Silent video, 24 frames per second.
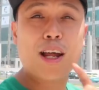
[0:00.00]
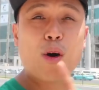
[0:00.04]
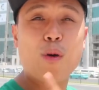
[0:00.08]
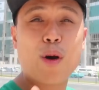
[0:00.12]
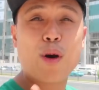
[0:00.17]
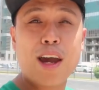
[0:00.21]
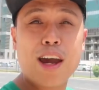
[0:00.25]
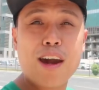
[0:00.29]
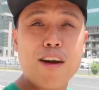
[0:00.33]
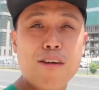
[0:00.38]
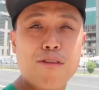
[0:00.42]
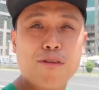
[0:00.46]

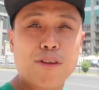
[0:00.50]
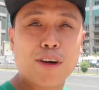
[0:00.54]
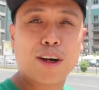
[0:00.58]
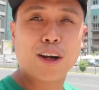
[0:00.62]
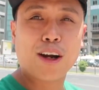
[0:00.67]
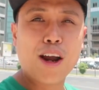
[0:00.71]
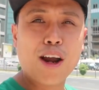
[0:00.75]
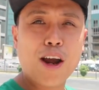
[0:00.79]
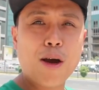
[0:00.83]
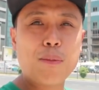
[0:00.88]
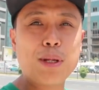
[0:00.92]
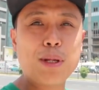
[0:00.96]
However,
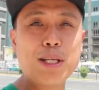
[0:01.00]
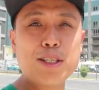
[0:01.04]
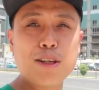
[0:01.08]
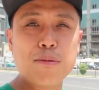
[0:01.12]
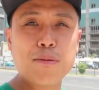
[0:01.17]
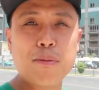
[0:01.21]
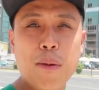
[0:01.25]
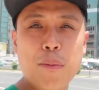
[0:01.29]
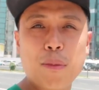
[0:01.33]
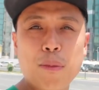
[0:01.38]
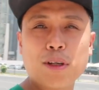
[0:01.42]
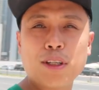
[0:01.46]
please
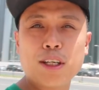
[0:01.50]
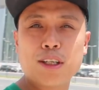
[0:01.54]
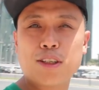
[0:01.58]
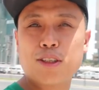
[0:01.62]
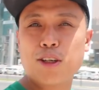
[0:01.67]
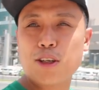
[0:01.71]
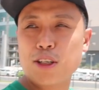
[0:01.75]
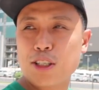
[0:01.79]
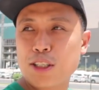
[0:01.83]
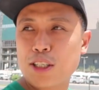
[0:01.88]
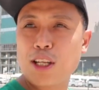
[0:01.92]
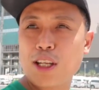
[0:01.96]
remember this,
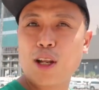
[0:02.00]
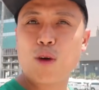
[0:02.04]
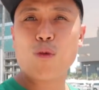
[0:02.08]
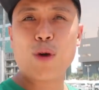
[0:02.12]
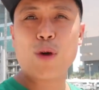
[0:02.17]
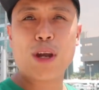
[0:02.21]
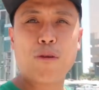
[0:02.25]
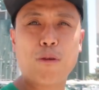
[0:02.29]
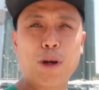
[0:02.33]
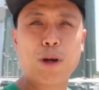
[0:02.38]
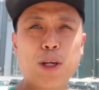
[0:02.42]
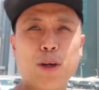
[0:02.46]
there's still a
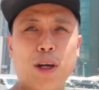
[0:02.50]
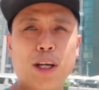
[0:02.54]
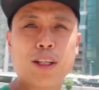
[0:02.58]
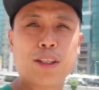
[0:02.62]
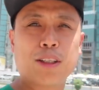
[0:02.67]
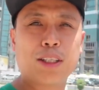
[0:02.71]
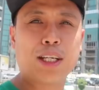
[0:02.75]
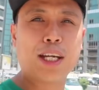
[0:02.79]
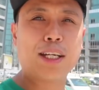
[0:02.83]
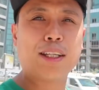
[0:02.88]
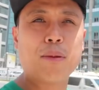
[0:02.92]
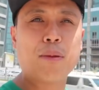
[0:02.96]
way where you can
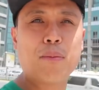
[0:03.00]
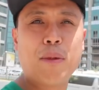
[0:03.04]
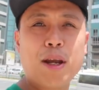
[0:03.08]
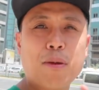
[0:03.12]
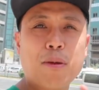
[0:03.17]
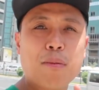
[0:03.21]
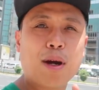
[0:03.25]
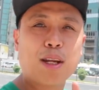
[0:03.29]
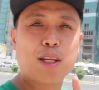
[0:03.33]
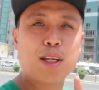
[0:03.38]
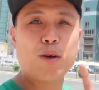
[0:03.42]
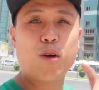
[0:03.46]
trade and make
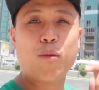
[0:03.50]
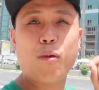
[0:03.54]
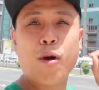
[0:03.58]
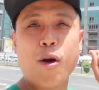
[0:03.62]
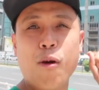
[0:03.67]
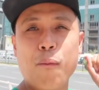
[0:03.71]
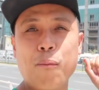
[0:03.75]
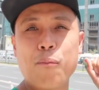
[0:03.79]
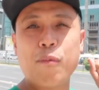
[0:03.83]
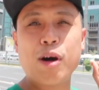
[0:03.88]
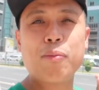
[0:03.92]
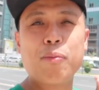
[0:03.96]
money
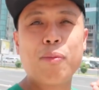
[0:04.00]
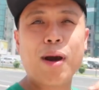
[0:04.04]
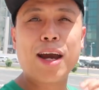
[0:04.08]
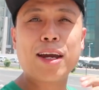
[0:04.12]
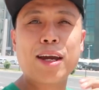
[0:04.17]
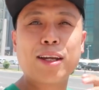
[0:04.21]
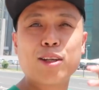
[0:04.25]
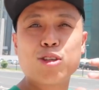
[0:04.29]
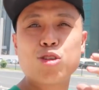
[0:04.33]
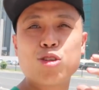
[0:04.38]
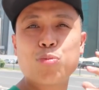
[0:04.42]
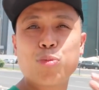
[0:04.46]
by
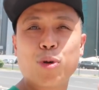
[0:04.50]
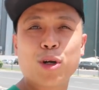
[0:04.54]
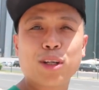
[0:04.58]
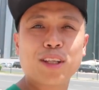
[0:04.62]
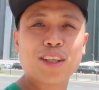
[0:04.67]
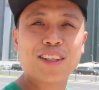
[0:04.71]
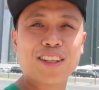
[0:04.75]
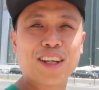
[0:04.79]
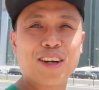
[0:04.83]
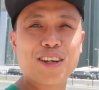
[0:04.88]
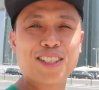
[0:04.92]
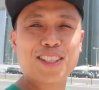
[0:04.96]
buying the support
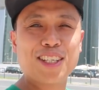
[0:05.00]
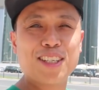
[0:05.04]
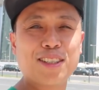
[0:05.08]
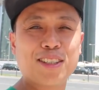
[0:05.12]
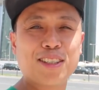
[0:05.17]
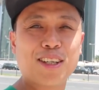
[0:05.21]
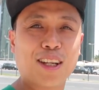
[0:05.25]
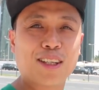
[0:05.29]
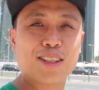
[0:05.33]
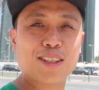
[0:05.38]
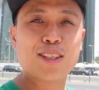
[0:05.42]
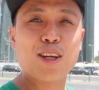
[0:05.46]
and the
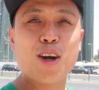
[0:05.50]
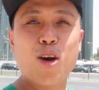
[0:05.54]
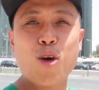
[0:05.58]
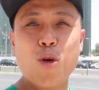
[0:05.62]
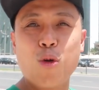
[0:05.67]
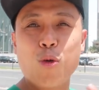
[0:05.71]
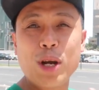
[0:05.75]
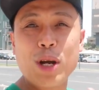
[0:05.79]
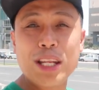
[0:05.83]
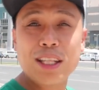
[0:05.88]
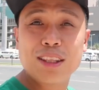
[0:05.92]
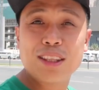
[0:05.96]
resistance.
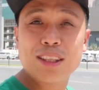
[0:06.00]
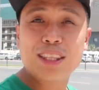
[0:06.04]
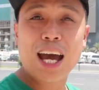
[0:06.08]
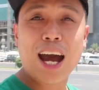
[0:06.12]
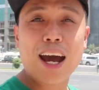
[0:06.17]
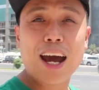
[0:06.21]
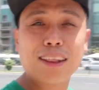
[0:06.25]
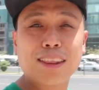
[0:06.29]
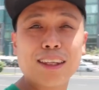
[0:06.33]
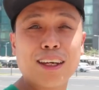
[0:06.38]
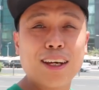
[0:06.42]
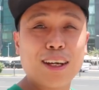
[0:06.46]
With
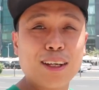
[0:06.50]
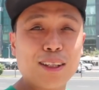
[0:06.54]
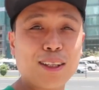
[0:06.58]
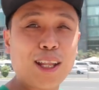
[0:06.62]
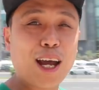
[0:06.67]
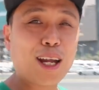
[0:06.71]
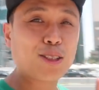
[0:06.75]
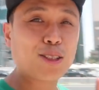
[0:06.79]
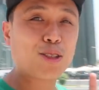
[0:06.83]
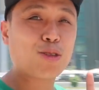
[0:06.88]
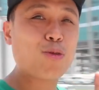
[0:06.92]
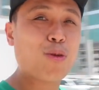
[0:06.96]
that,
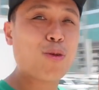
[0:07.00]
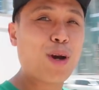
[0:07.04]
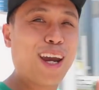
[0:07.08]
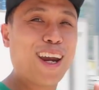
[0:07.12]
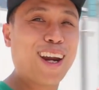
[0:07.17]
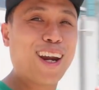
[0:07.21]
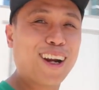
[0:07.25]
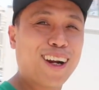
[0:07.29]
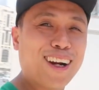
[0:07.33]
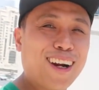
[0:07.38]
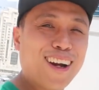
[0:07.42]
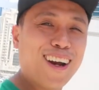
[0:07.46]
that's
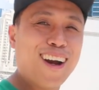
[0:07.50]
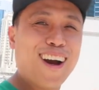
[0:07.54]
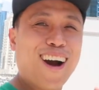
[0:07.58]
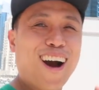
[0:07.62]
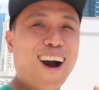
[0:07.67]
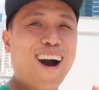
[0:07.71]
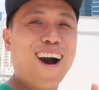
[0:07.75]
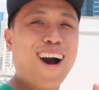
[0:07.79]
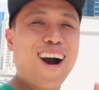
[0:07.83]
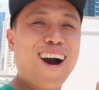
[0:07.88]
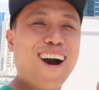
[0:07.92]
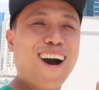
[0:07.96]
where
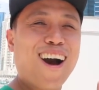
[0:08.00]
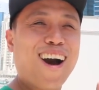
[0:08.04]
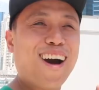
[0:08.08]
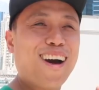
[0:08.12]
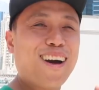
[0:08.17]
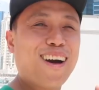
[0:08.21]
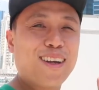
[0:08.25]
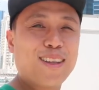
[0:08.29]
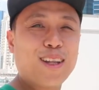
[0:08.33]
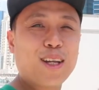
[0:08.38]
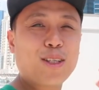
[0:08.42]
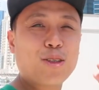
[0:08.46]
uh,
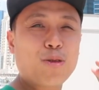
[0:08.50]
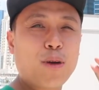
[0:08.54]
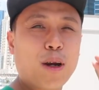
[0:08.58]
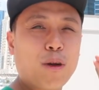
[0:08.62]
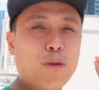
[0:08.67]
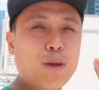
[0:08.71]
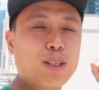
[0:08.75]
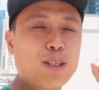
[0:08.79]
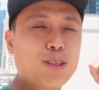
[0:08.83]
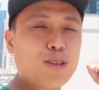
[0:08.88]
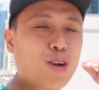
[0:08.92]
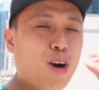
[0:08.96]
that's where
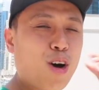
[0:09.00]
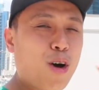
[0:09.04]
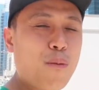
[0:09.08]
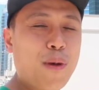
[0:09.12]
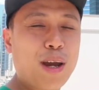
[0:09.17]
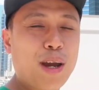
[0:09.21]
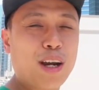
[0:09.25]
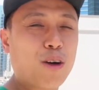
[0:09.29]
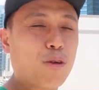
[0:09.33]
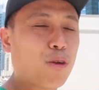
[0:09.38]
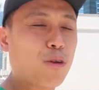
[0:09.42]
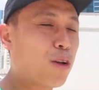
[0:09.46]
we saw
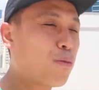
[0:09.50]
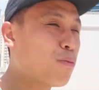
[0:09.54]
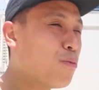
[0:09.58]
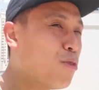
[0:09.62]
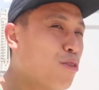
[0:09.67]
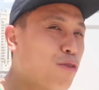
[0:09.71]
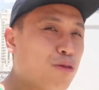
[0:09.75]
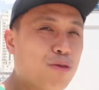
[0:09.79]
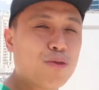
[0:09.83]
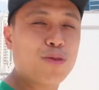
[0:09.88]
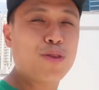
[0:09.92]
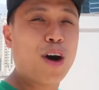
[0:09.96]
Mega World
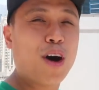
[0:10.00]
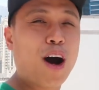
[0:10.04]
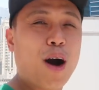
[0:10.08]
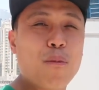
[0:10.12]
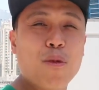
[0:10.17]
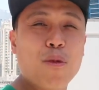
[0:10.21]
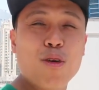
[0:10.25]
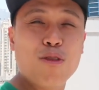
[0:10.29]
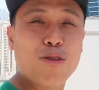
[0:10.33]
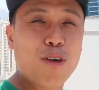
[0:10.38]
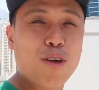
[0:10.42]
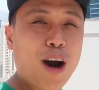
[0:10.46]
move,
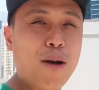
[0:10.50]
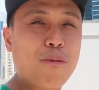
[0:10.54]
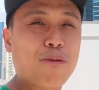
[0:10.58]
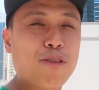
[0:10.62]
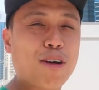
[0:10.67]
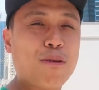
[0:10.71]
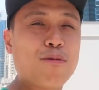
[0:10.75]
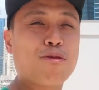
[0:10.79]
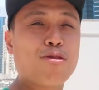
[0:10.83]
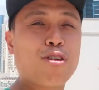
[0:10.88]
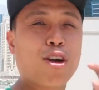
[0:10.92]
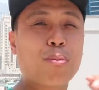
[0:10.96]
move up
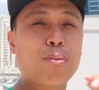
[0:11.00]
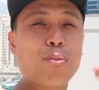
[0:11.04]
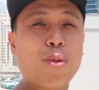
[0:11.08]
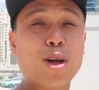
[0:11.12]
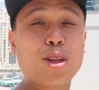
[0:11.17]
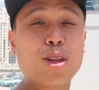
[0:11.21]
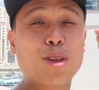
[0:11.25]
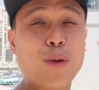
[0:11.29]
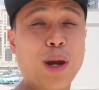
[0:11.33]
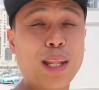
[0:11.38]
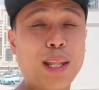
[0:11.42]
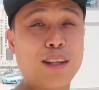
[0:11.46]
from
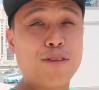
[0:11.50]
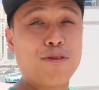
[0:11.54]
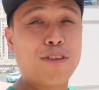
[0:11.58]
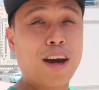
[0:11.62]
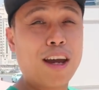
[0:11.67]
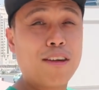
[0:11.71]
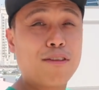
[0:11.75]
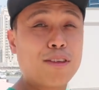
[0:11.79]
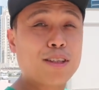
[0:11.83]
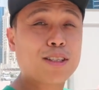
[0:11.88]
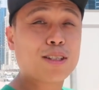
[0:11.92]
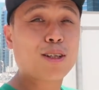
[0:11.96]

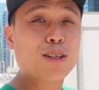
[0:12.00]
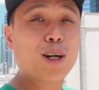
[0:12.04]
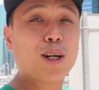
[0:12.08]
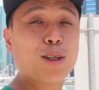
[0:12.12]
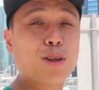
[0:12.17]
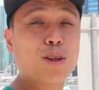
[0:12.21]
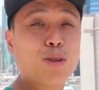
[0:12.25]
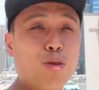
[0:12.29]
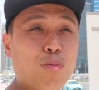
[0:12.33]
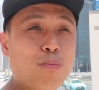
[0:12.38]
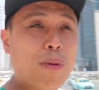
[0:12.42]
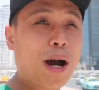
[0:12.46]
4.25. It
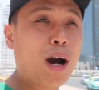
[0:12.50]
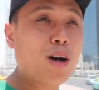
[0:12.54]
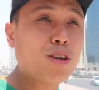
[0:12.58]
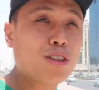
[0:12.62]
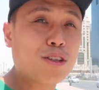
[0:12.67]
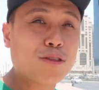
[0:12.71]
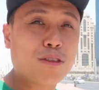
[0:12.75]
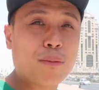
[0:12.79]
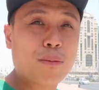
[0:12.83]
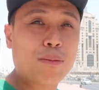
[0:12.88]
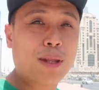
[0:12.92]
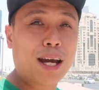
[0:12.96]
started to
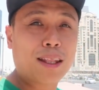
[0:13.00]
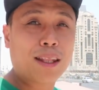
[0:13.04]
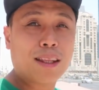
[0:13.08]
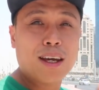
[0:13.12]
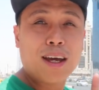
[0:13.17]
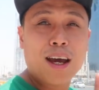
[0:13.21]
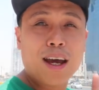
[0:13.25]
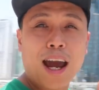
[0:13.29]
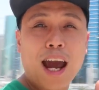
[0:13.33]
bounce from that.